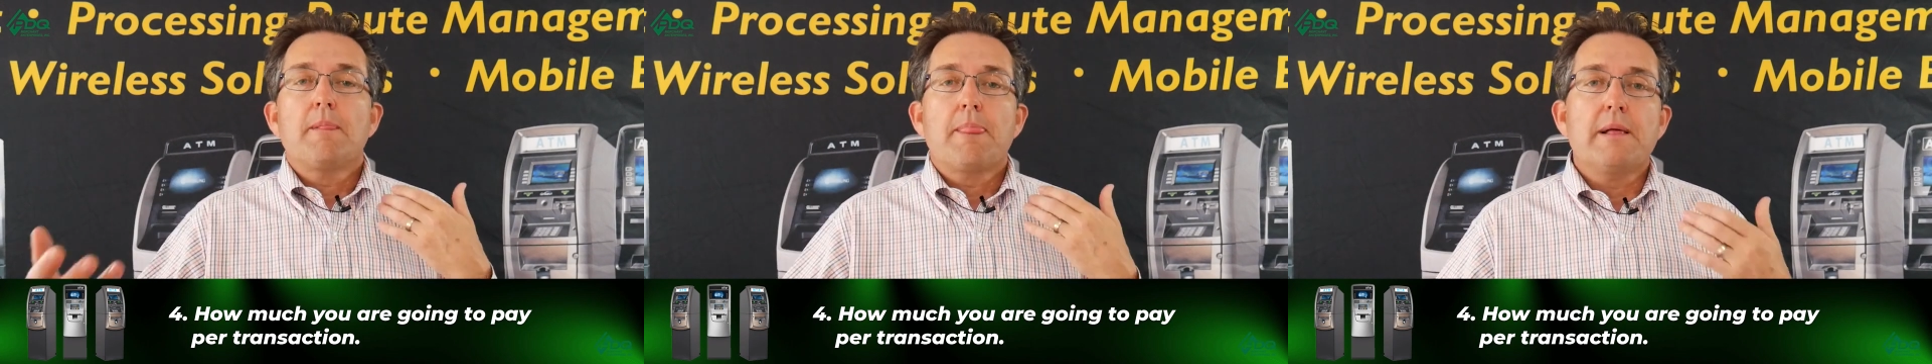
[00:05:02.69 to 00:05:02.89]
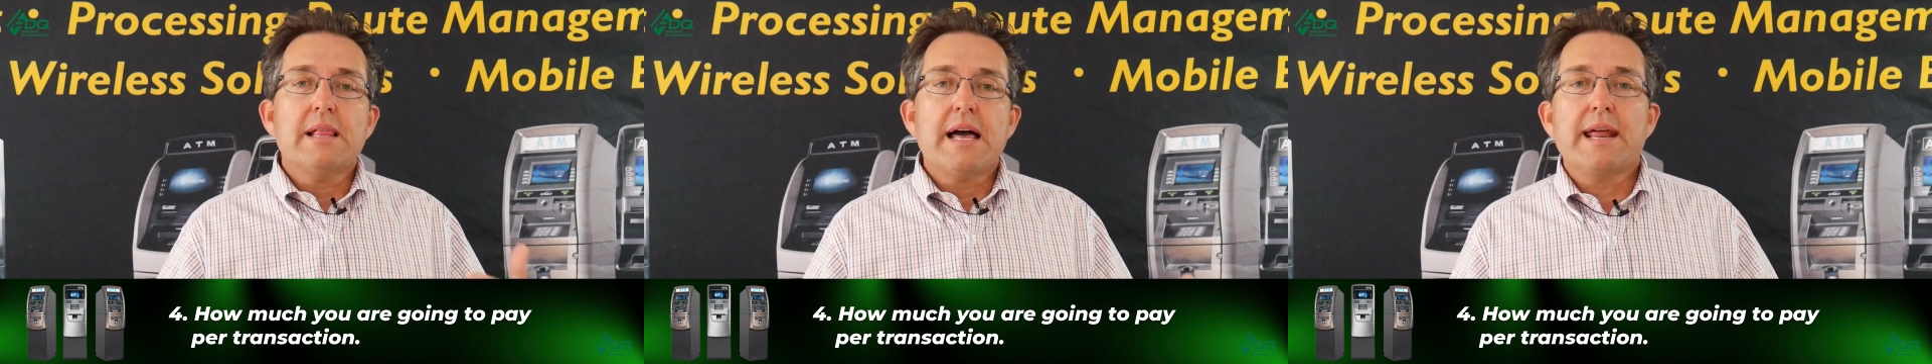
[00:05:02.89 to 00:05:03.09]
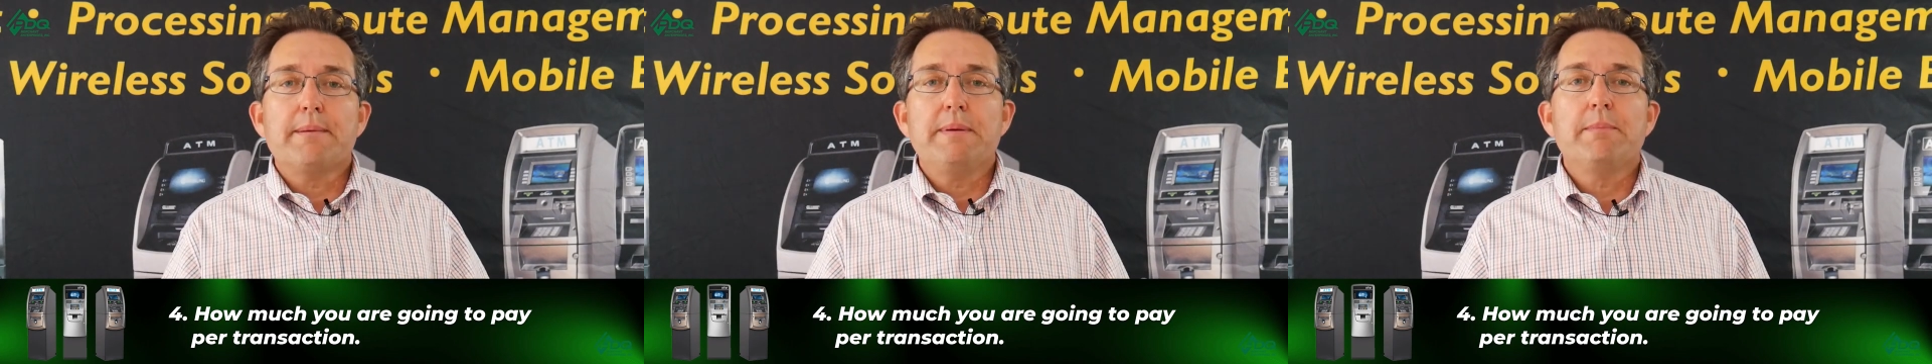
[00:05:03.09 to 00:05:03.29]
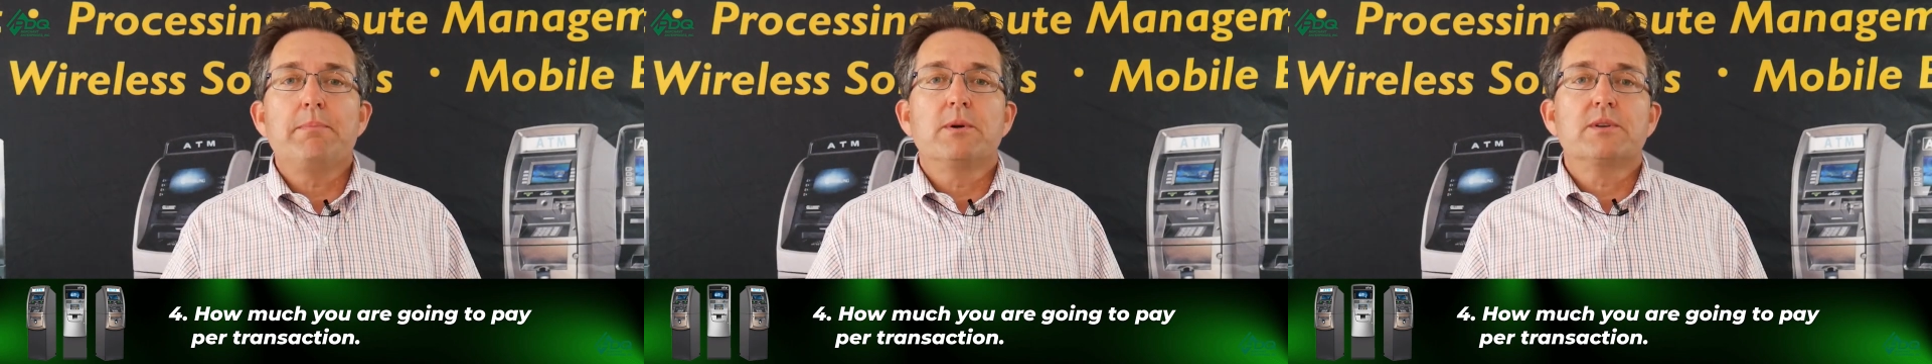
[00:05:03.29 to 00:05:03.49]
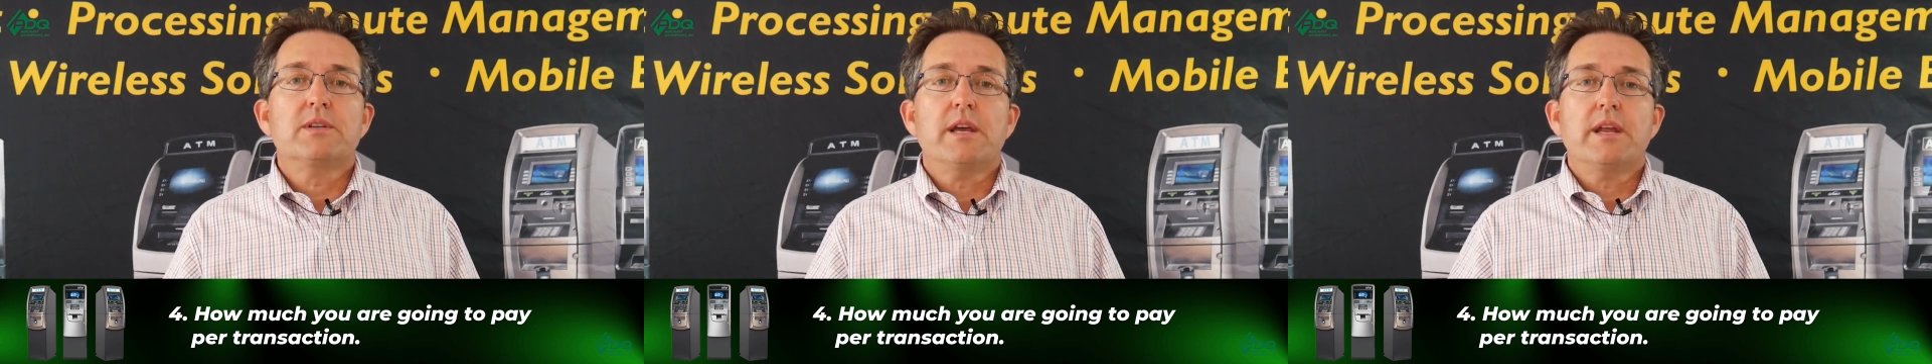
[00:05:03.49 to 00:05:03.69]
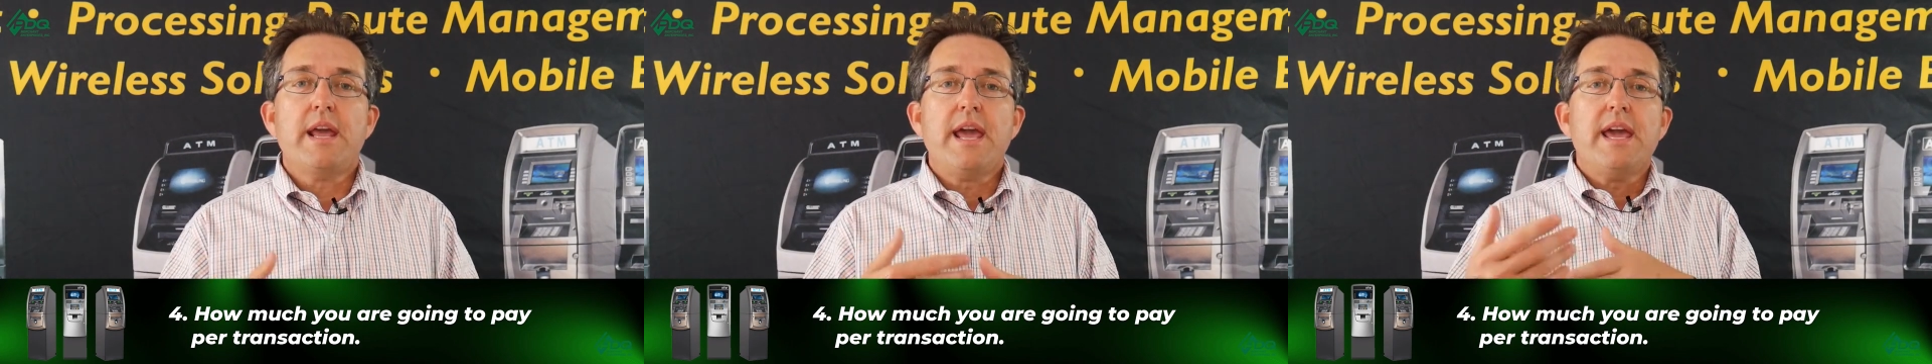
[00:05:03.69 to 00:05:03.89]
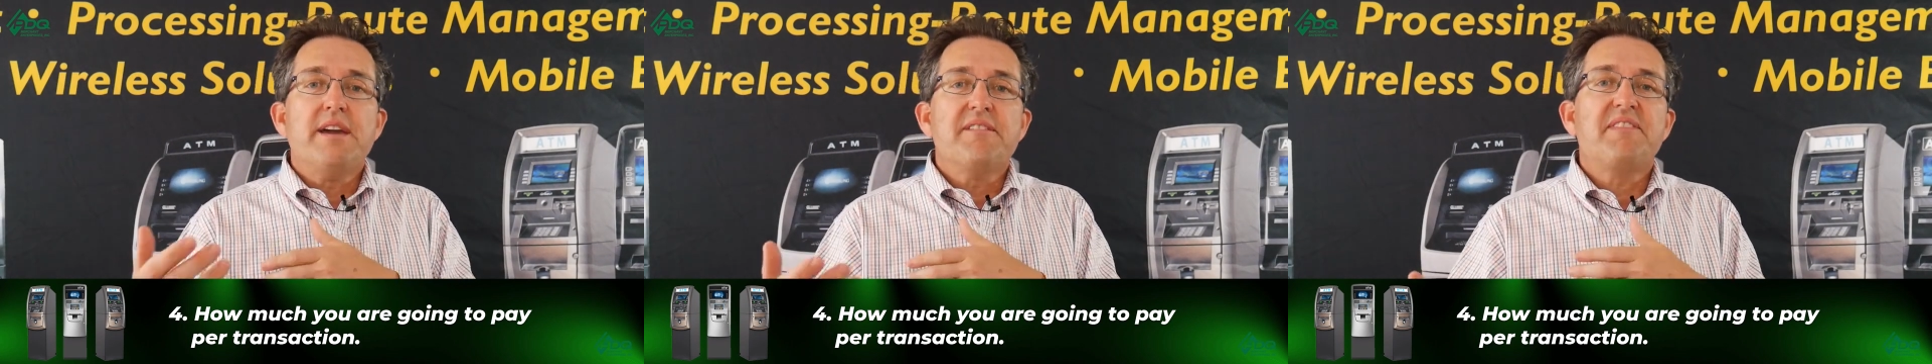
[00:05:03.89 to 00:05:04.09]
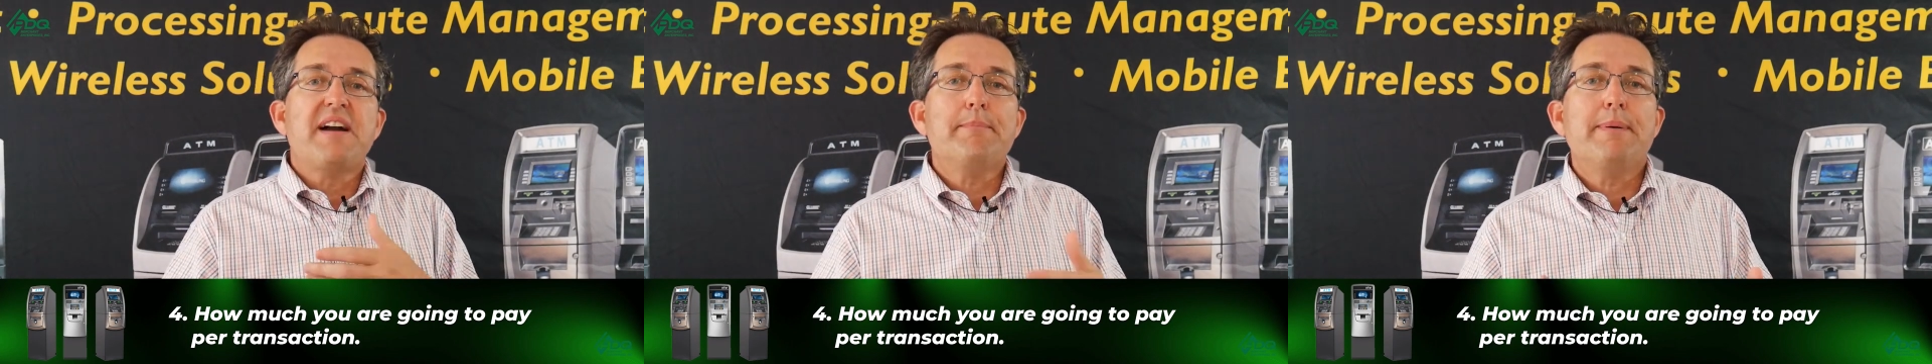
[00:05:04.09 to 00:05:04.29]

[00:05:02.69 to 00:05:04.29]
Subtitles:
A lot of people are saying, hey, if I